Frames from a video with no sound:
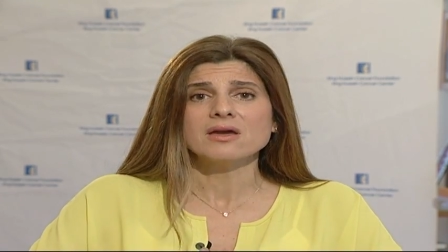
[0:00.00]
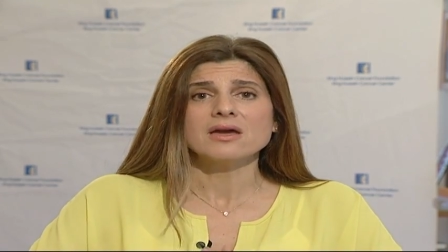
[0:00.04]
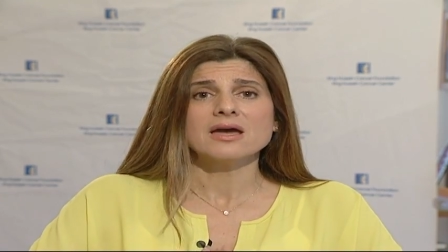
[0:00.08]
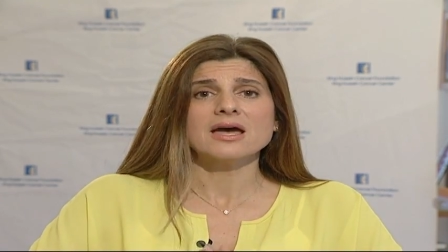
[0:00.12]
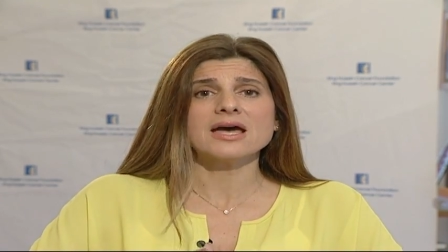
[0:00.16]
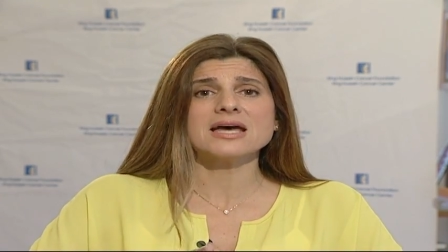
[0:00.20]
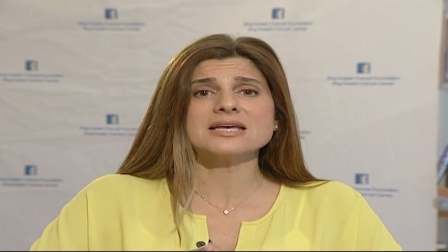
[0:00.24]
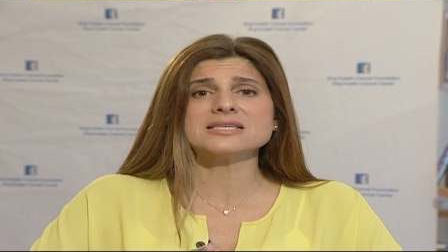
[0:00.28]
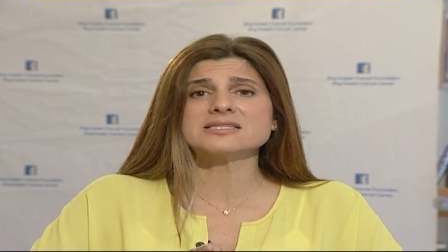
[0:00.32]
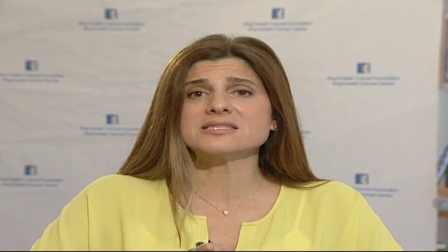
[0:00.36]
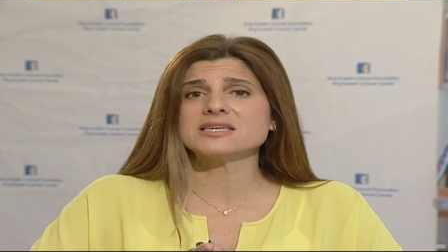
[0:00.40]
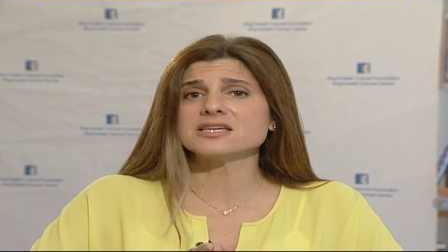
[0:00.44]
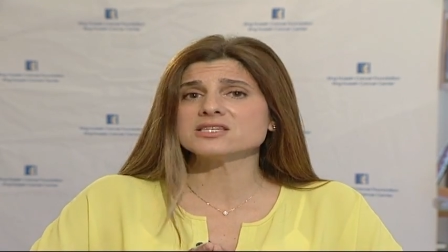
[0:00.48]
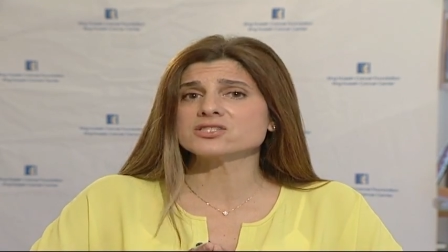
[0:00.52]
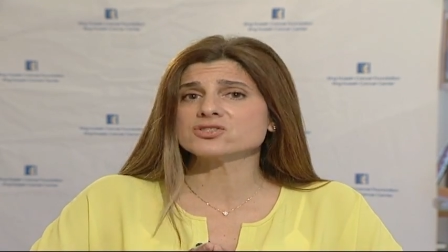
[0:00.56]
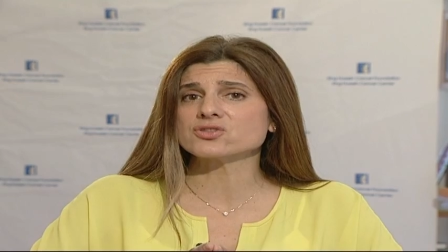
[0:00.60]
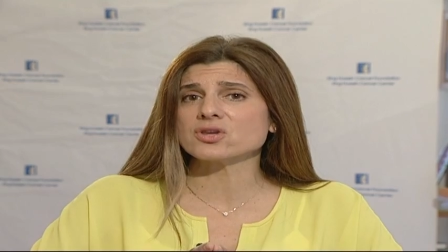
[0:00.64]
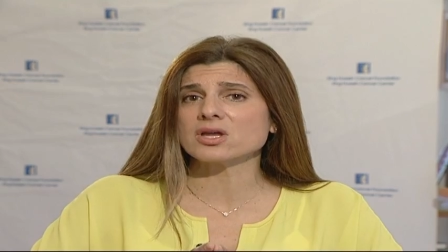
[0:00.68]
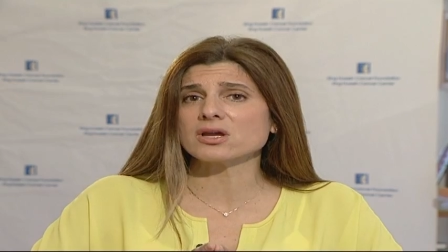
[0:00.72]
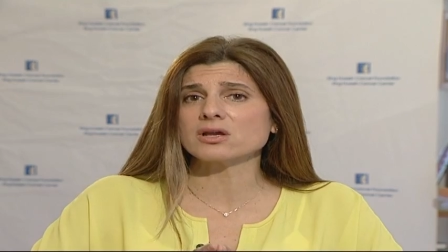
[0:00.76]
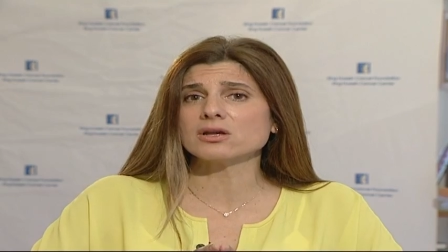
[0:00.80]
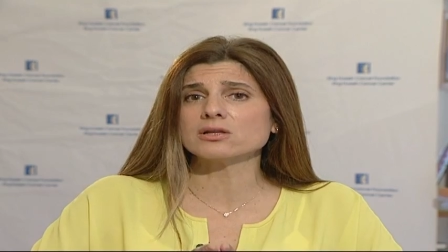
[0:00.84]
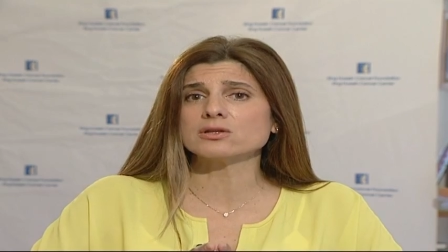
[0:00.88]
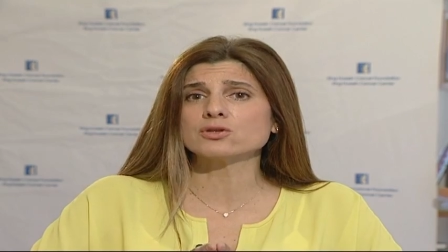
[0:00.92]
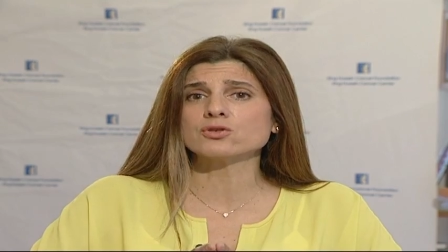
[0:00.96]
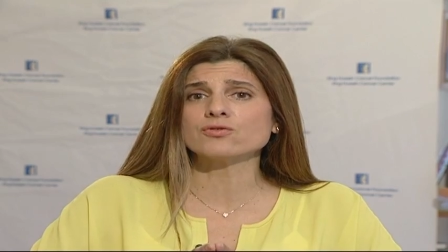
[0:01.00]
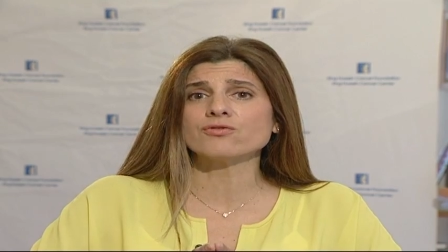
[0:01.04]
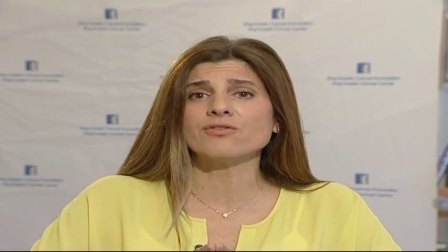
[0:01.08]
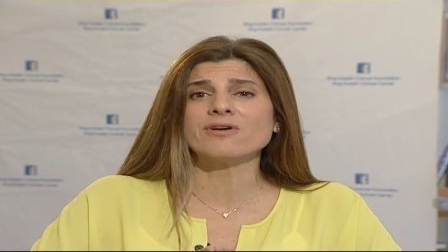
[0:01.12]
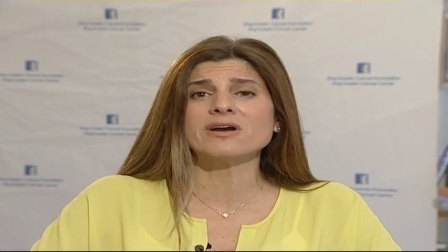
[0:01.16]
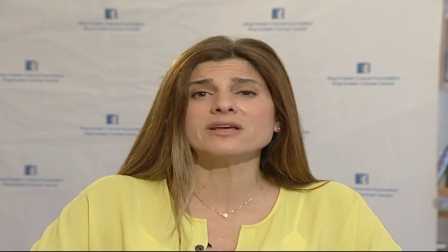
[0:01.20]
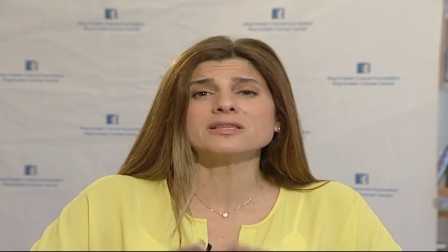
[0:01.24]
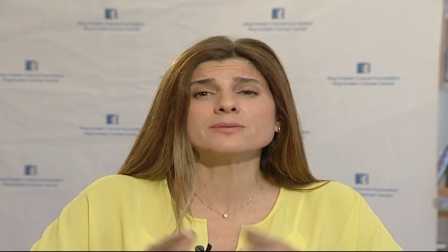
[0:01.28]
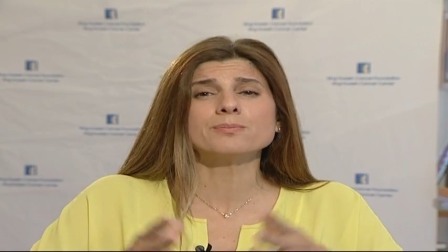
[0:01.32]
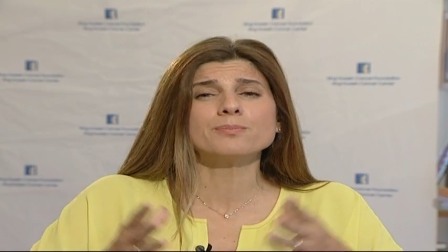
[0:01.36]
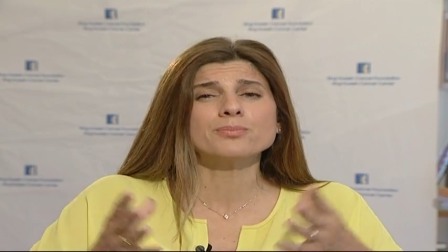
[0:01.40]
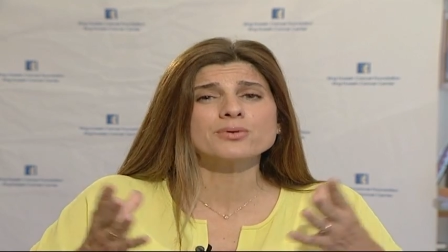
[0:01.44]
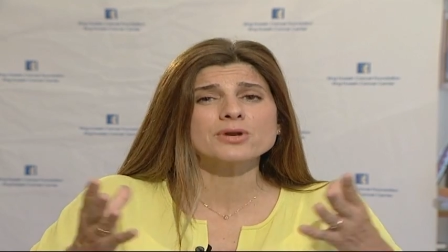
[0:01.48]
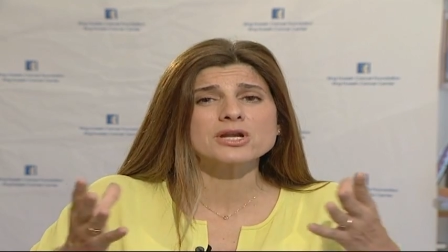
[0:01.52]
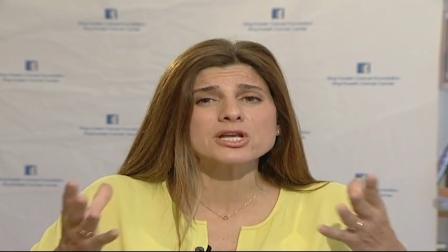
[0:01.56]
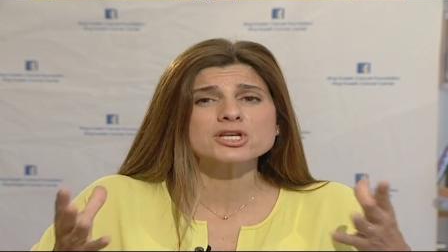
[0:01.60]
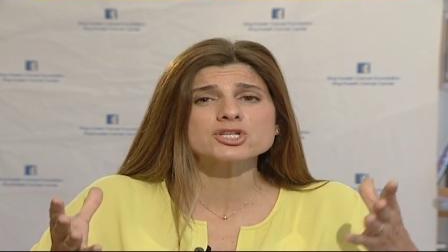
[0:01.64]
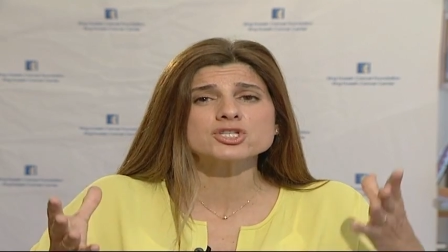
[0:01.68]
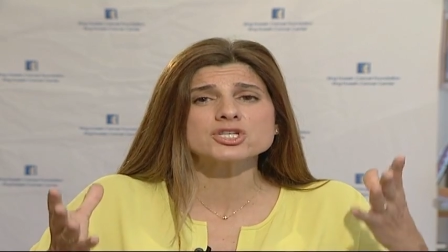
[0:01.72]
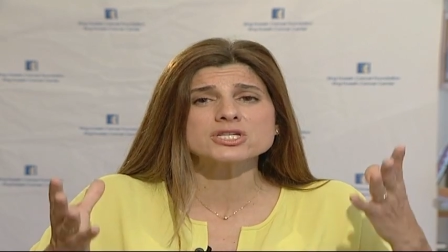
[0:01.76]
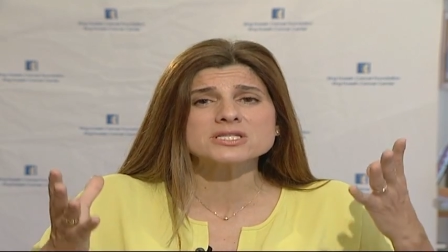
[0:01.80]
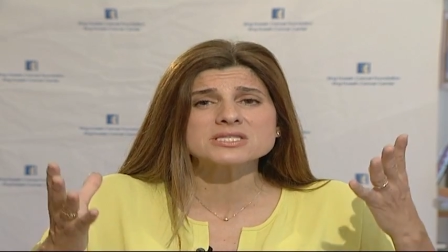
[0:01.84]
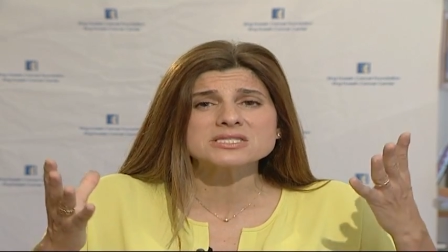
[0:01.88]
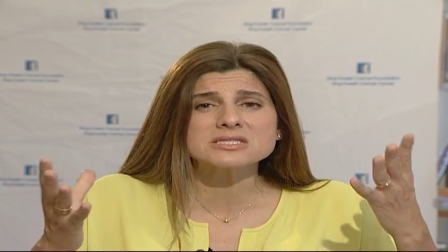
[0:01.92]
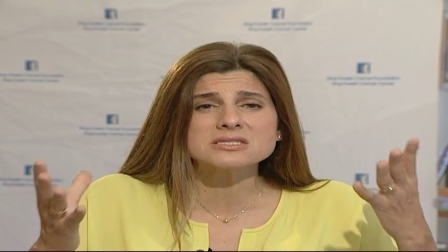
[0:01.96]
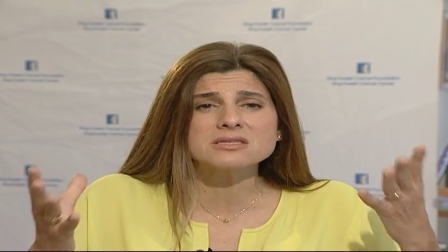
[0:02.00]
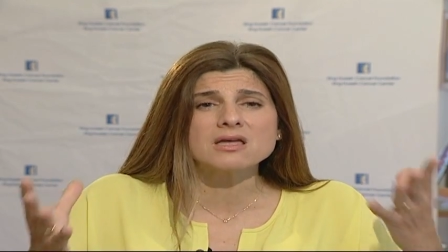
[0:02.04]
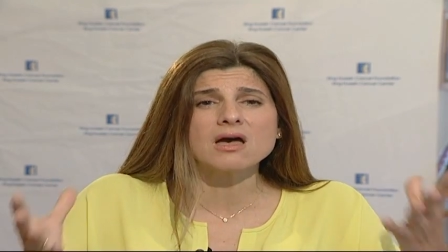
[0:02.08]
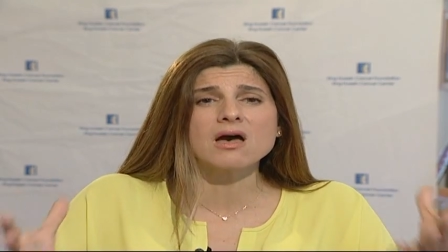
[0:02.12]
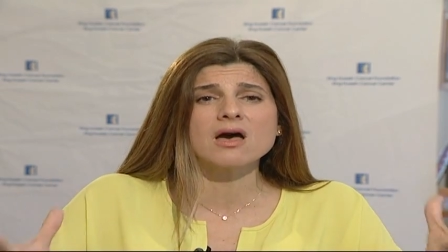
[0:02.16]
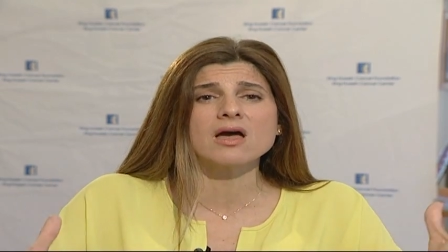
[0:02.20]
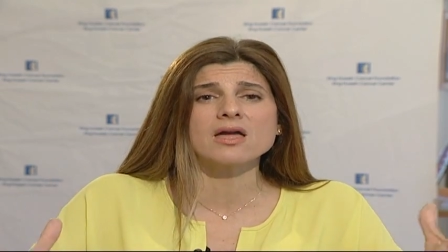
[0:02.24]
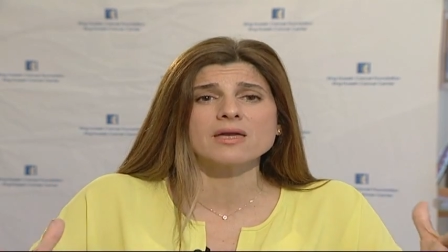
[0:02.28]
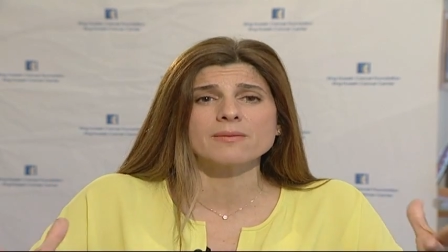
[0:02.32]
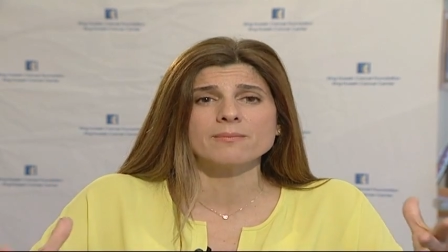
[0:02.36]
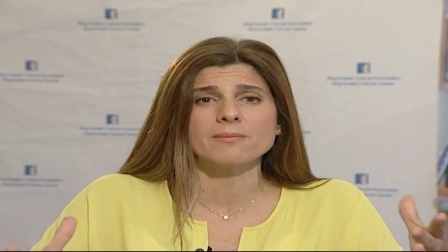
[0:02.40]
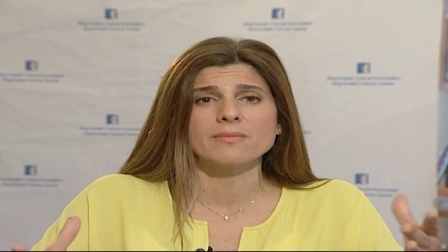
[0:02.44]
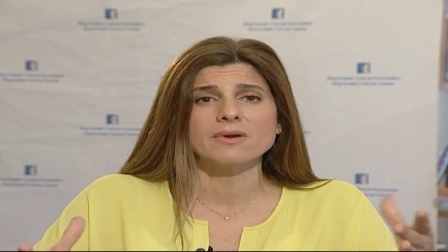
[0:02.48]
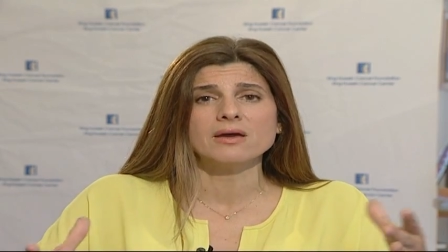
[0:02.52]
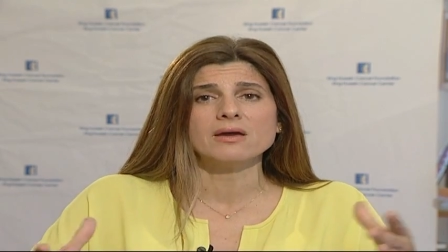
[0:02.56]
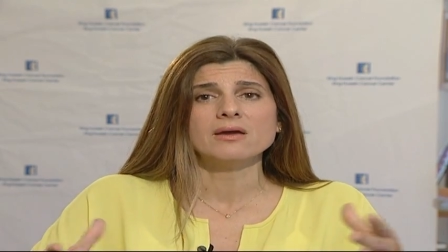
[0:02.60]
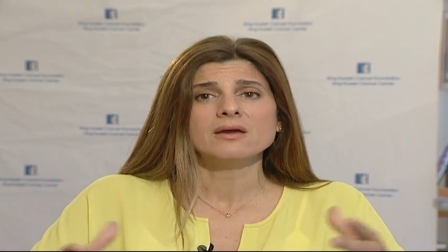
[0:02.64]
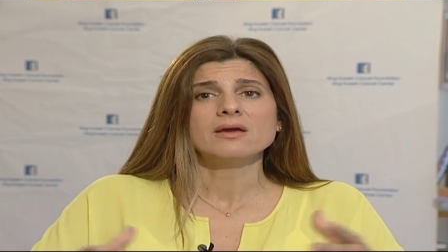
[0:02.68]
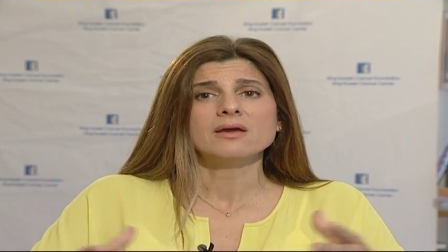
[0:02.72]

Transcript: as they struggle to find precious time